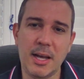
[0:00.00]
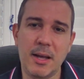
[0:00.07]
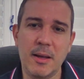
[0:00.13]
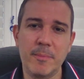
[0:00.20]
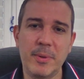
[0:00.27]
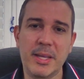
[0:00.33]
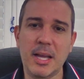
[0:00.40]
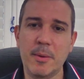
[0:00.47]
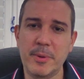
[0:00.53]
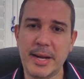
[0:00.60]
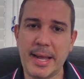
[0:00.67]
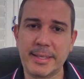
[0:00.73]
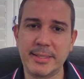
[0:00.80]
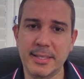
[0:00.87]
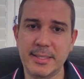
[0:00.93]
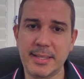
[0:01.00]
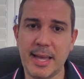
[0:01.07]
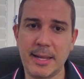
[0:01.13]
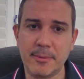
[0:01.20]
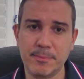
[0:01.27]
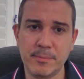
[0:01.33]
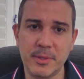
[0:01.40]
being able to access
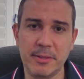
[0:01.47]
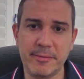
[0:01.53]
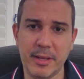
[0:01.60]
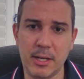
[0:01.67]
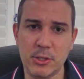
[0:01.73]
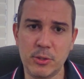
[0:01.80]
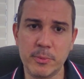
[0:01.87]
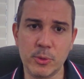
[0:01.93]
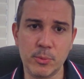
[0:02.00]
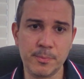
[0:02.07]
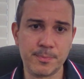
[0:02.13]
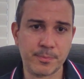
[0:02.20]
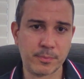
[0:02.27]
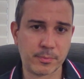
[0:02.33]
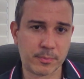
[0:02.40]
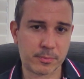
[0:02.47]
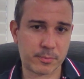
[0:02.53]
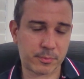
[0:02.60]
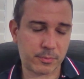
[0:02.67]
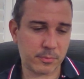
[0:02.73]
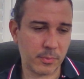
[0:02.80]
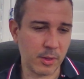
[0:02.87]
that if eligible.
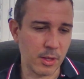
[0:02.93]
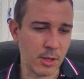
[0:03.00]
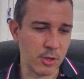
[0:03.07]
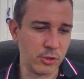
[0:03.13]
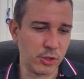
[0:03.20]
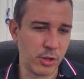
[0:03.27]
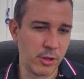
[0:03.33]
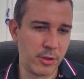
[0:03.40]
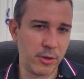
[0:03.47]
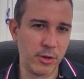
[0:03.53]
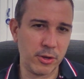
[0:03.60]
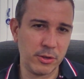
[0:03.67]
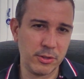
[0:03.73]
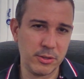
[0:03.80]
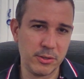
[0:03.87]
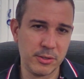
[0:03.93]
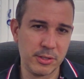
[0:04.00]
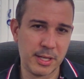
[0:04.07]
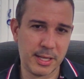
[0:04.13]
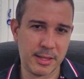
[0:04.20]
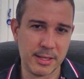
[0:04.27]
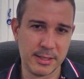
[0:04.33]
So the third
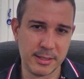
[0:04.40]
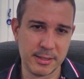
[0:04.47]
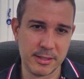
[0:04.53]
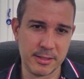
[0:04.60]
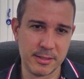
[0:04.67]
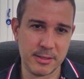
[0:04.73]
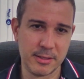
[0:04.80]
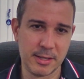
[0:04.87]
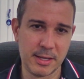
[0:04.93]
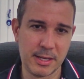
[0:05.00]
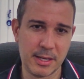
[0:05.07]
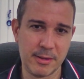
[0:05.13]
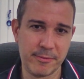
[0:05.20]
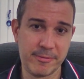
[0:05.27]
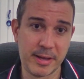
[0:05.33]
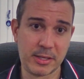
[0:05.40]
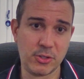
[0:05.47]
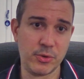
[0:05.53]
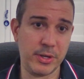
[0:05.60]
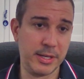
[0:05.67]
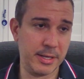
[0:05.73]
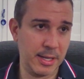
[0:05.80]
key thing to
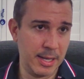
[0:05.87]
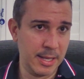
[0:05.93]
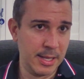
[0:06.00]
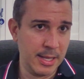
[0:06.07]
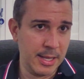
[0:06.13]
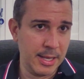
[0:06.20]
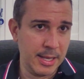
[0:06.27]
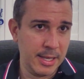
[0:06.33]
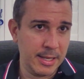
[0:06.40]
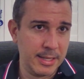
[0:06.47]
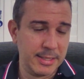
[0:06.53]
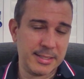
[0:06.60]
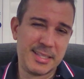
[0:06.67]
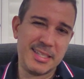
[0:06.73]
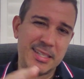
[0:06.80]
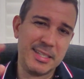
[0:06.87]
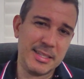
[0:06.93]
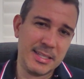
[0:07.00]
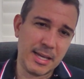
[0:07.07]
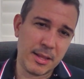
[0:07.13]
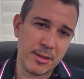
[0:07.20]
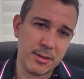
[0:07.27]
factor in is
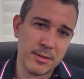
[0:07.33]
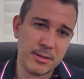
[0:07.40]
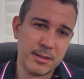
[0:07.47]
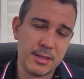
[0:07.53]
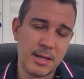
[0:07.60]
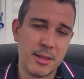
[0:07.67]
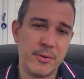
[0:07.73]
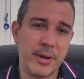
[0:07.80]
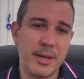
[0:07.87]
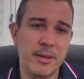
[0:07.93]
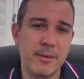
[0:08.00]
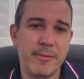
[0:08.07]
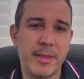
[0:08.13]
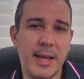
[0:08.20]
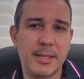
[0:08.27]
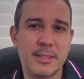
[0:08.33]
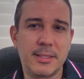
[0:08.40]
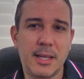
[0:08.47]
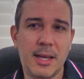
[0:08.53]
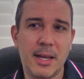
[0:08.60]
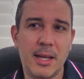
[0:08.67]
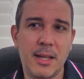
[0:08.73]
the other end of that
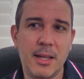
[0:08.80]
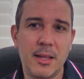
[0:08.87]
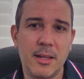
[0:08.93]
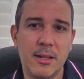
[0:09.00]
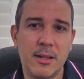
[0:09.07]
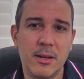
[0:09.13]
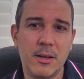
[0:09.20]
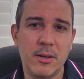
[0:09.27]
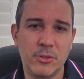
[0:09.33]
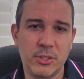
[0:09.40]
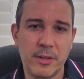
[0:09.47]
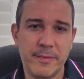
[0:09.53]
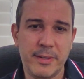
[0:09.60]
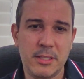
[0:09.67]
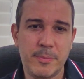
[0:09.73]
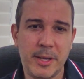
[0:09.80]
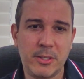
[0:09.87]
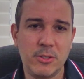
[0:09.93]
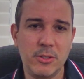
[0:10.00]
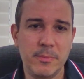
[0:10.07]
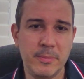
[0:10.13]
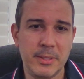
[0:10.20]
longevity
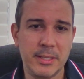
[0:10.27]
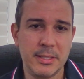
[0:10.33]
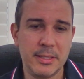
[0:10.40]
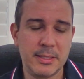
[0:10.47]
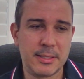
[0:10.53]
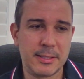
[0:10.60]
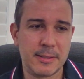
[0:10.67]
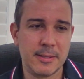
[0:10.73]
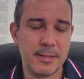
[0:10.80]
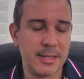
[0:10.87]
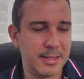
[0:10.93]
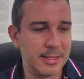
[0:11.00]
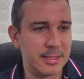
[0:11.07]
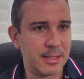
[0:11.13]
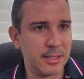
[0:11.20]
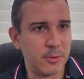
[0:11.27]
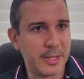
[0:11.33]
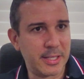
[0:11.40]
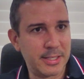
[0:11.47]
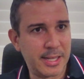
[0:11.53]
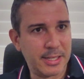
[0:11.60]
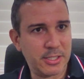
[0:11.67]
spectrum is, and this is a little bit
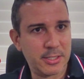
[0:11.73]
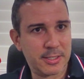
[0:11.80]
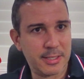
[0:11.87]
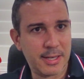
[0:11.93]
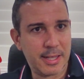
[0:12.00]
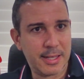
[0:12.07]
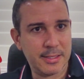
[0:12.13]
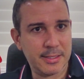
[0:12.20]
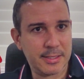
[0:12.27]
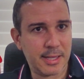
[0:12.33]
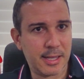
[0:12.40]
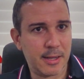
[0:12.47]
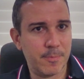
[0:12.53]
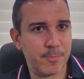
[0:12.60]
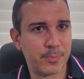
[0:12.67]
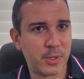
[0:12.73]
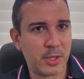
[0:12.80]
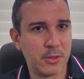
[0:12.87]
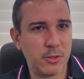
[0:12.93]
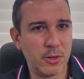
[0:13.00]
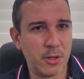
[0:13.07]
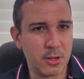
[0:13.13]
contentious, and
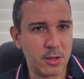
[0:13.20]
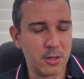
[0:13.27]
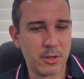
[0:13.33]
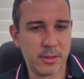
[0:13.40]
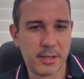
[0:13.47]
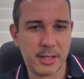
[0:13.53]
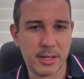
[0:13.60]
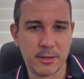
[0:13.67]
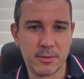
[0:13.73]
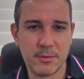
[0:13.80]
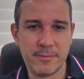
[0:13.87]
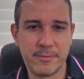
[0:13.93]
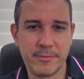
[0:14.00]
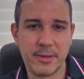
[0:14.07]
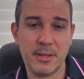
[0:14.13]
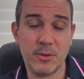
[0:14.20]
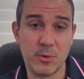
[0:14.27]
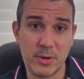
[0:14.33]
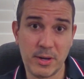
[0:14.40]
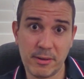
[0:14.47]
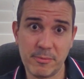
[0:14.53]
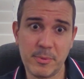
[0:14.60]
I don't think a lot of or
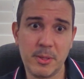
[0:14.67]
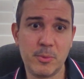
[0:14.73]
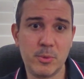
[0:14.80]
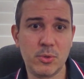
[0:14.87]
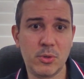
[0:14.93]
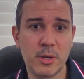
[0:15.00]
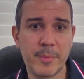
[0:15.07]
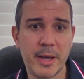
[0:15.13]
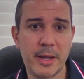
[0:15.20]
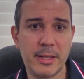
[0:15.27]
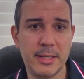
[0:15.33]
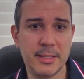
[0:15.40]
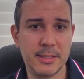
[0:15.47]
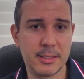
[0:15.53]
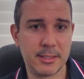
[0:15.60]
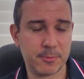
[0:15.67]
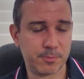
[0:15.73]
enough people talk about it, is